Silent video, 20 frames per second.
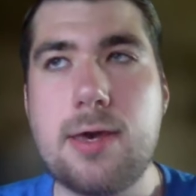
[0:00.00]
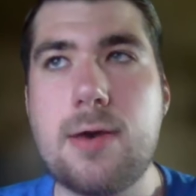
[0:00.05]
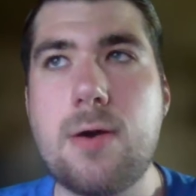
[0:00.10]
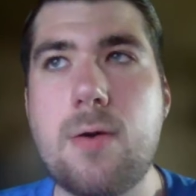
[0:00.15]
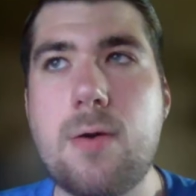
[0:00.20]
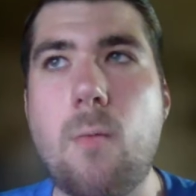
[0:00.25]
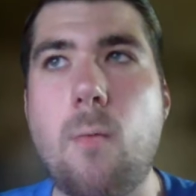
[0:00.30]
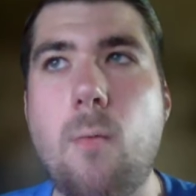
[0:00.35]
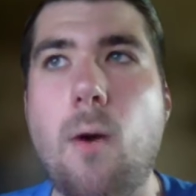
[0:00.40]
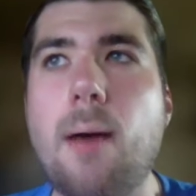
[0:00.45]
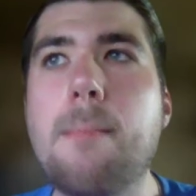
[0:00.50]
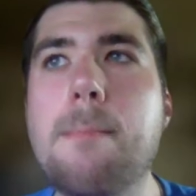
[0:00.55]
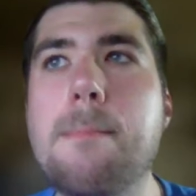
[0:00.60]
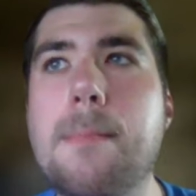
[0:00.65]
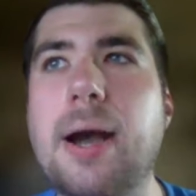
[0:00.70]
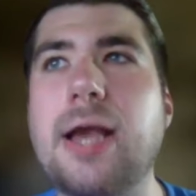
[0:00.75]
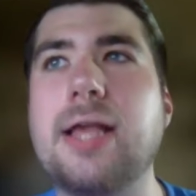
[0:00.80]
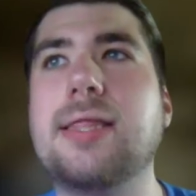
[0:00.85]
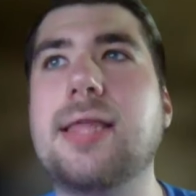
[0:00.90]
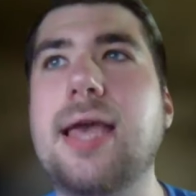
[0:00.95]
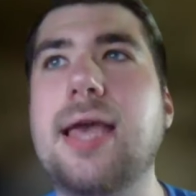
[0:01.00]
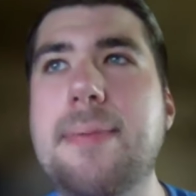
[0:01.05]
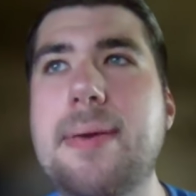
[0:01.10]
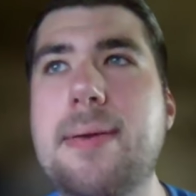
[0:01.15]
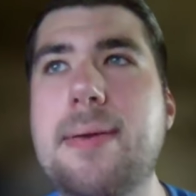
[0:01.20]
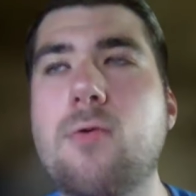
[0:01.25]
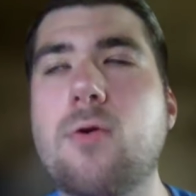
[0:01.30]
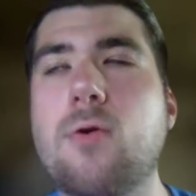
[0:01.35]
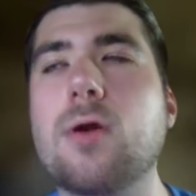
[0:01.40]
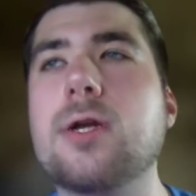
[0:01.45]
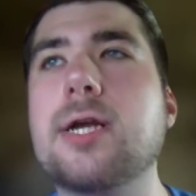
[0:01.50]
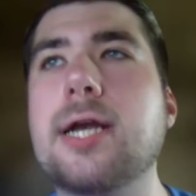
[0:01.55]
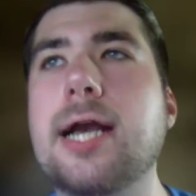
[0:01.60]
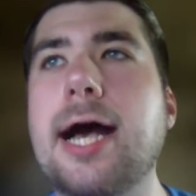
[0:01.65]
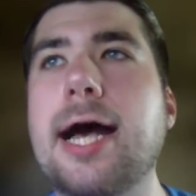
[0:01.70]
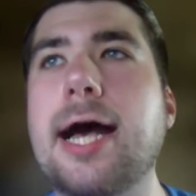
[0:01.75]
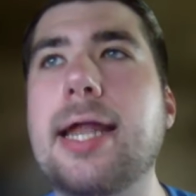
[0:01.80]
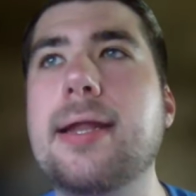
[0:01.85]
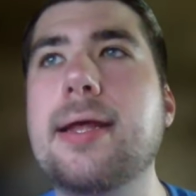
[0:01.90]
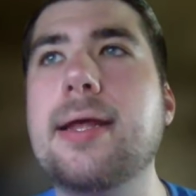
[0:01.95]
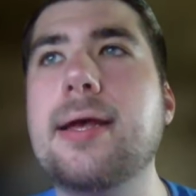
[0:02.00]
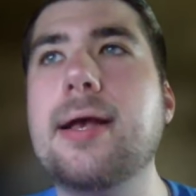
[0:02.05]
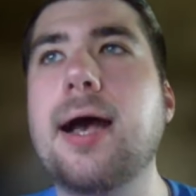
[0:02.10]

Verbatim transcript: What might they be working on?